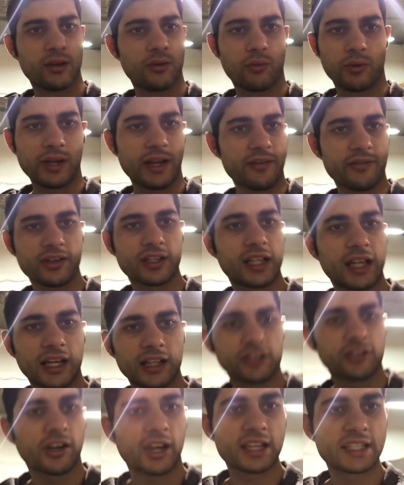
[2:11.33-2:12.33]
whatever
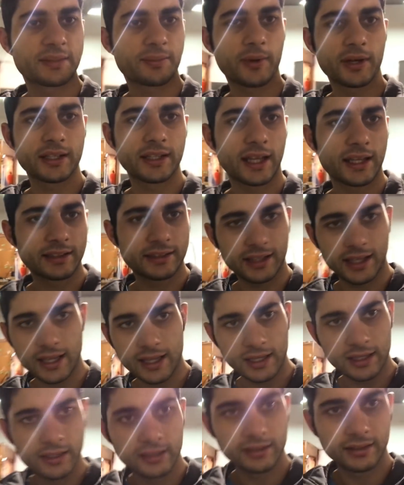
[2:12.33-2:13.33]
color I spray that
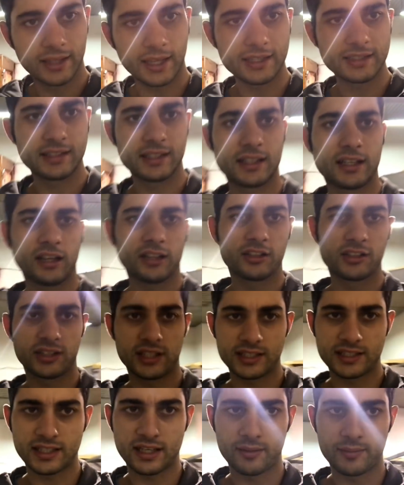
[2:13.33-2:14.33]
day, that's the color
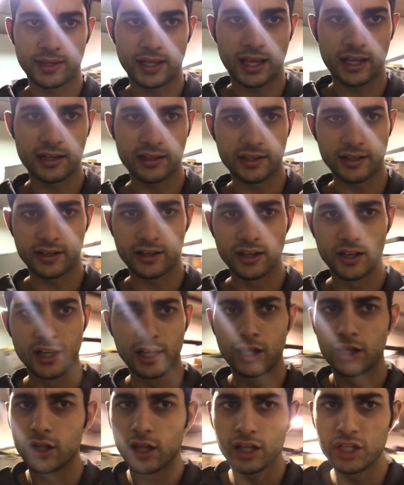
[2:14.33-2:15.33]
that's coming out of there.
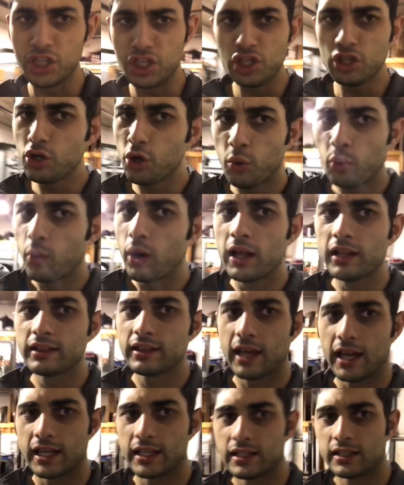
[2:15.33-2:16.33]
And you don't want
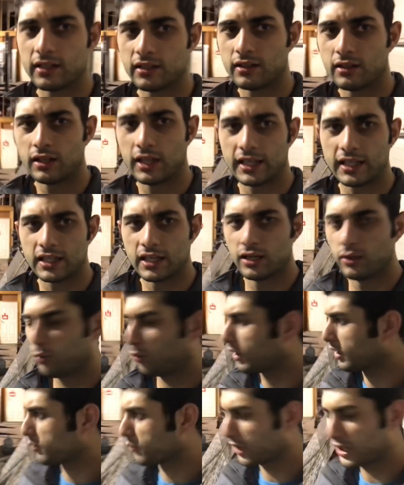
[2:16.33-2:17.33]
that. Like,
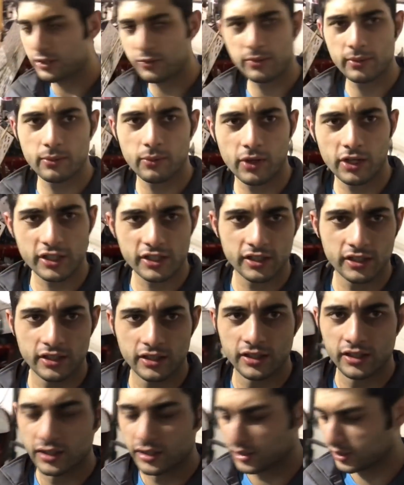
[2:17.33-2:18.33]
why do we want to
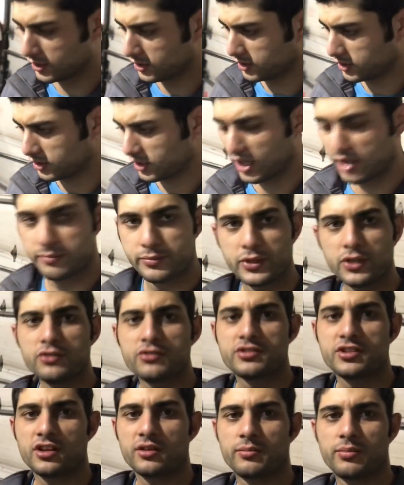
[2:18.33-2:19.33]

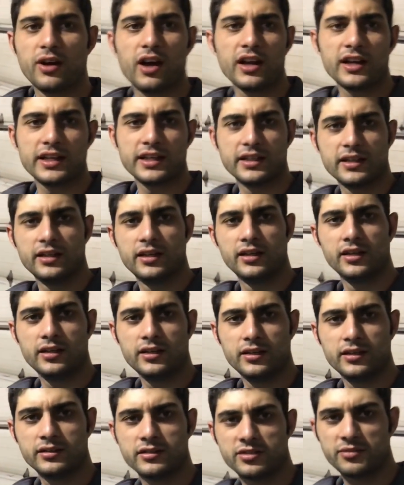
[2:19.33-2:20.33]
abuse our body
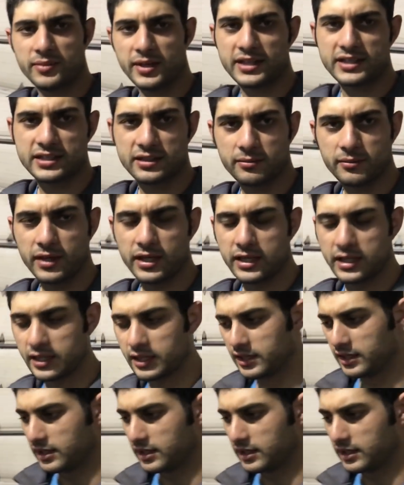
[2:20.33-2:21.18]
to make some money?